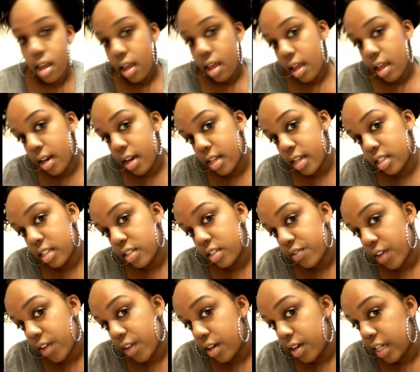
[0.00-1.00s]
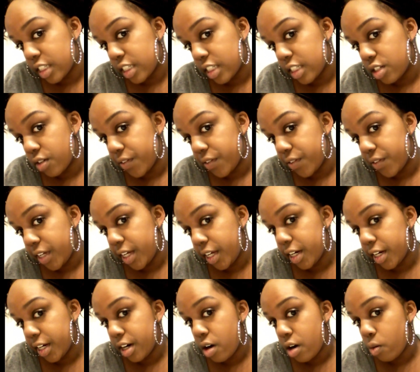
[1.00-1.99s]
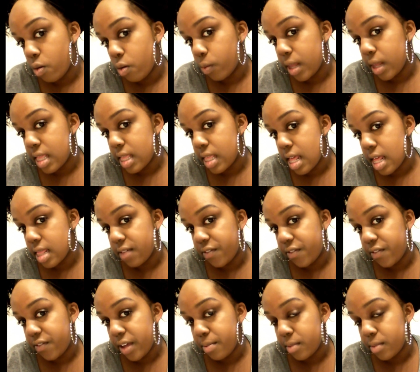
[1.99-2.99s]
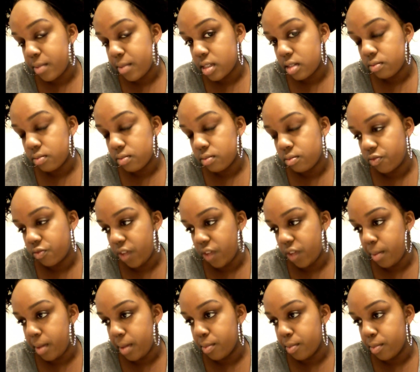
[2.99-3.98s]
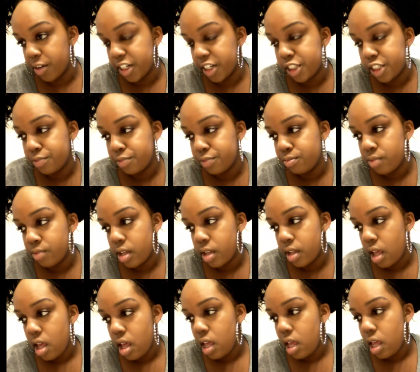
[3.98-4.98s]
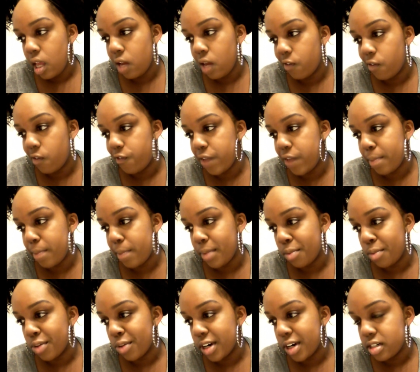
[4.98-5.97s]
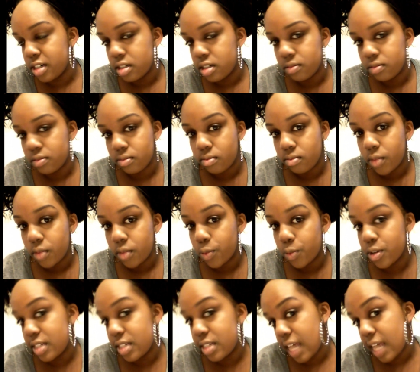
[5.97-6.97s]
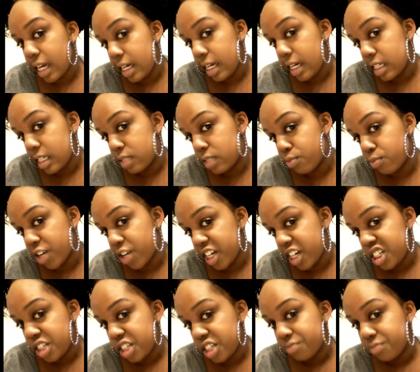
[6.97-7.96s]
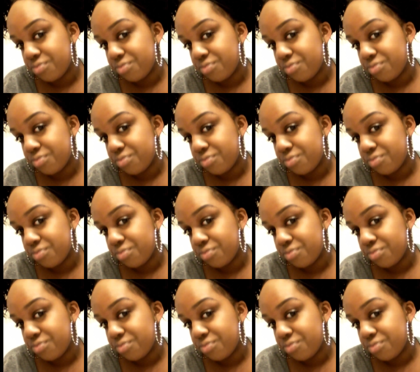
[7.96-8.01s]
And this is foundation over here with the Fit Me brush. Ain't no Fit Me brush. Real Techniques brush.